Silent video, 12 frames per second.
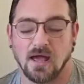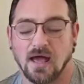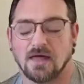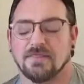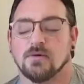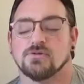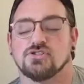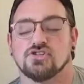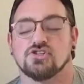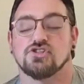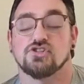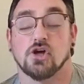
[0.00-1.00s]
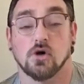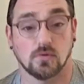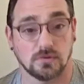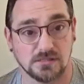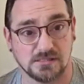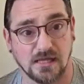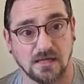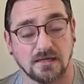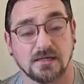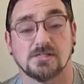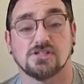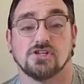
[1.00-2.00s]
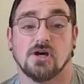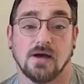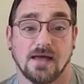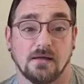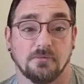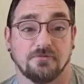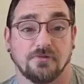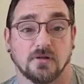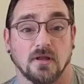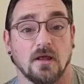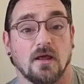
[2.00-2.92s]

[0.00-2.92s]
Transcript: and they were so understanding and so helpful.